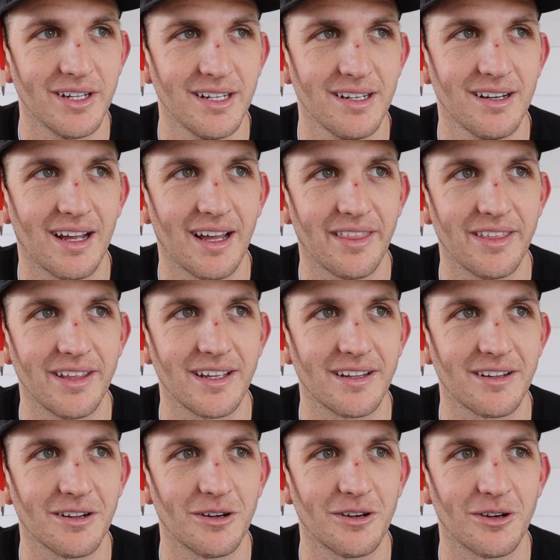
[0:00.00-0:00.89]
it I
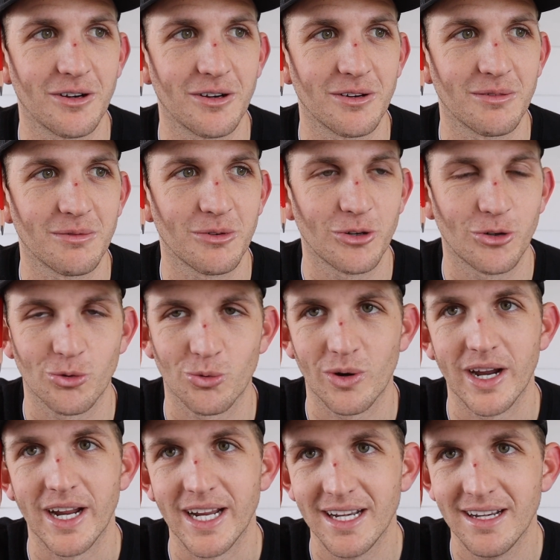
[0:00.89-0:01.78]
think are
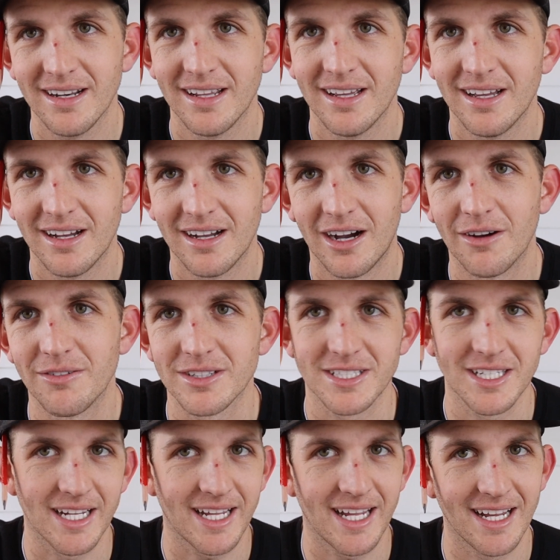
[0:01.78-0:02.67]
great.
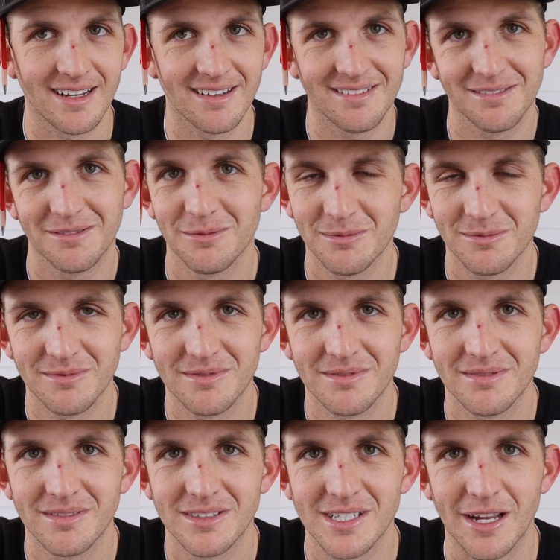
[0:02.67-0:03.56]
Obviously I can't
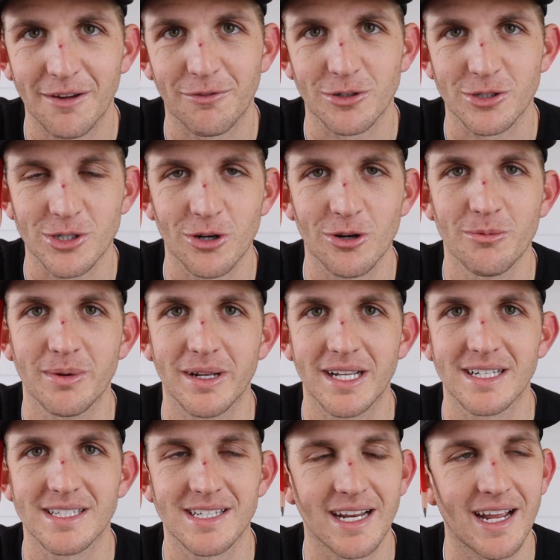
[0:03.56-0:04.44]
say for certain
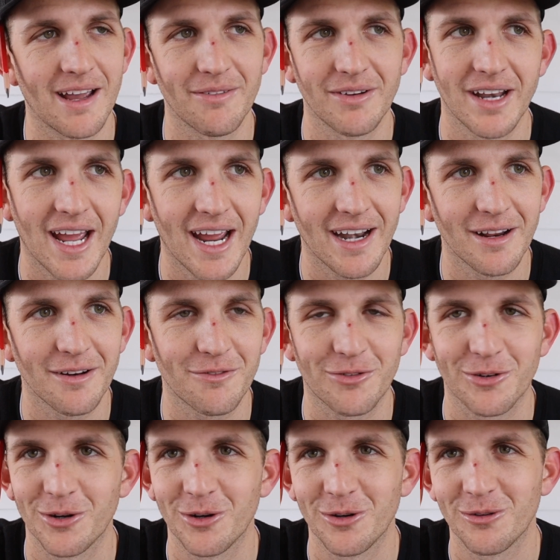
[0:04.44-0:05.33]
because I haven't had it
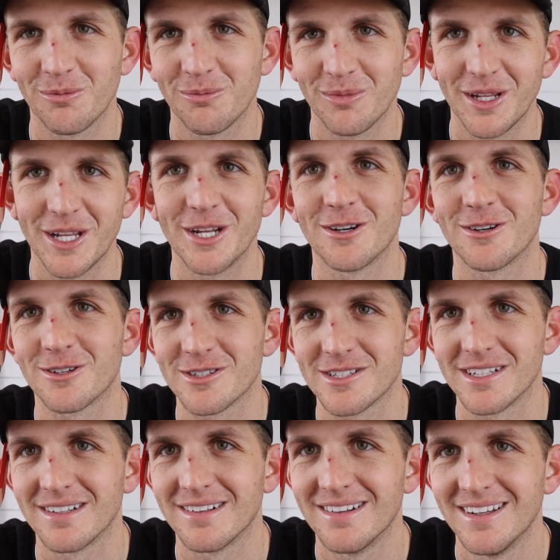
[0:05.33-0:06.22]
for
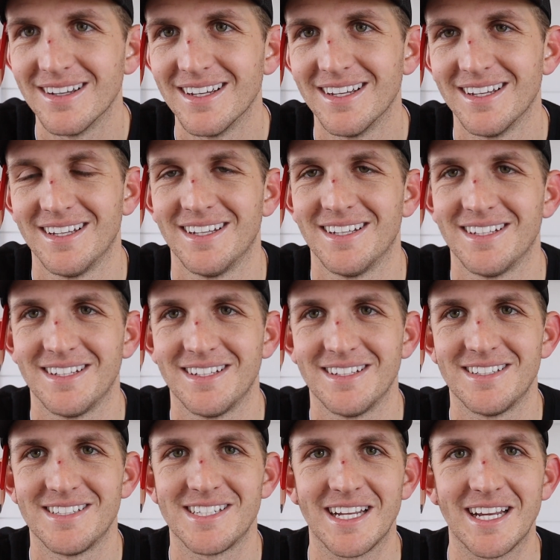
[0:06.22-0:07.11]
years and
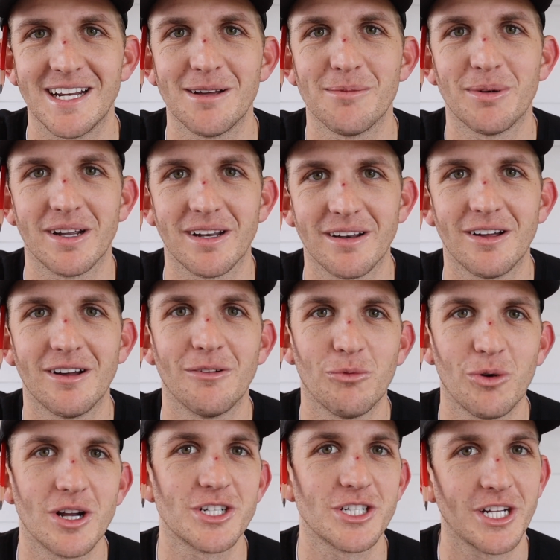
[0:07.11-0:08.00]
seen it, but
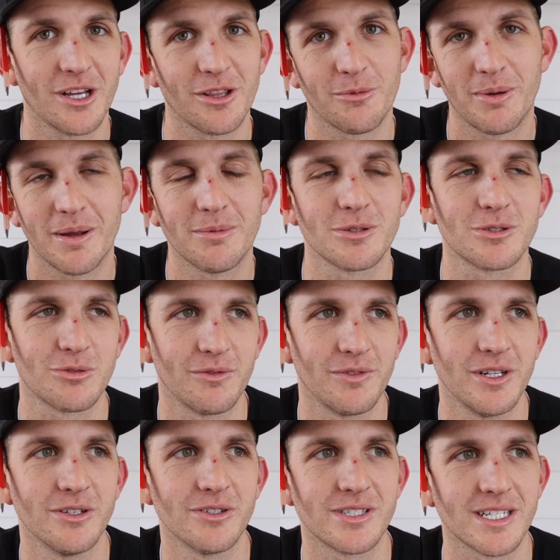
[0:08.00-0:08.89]
watching other people's
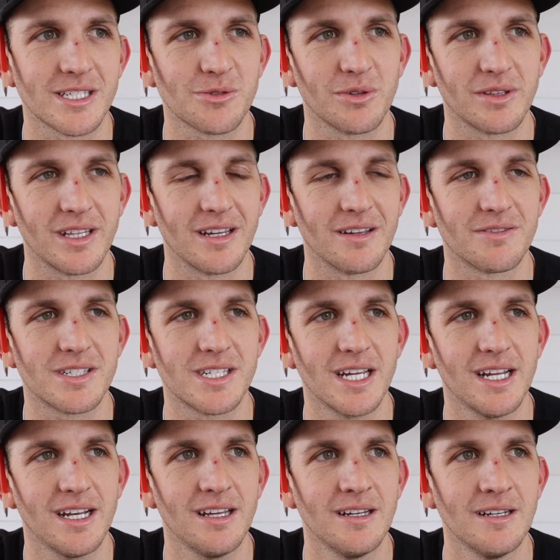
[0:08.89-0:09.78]
reviews, that's what they have
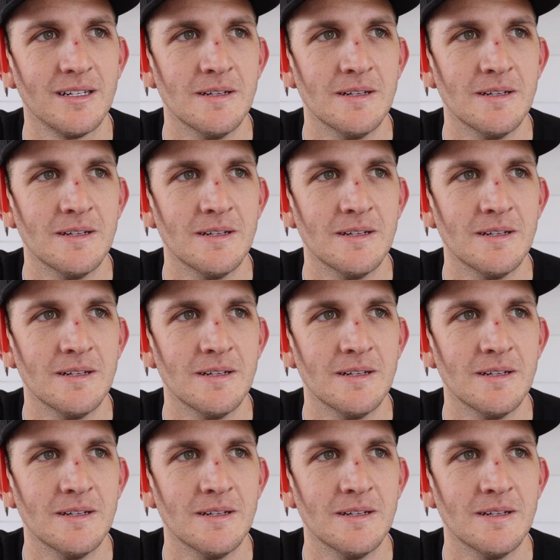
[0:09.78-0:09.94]
said.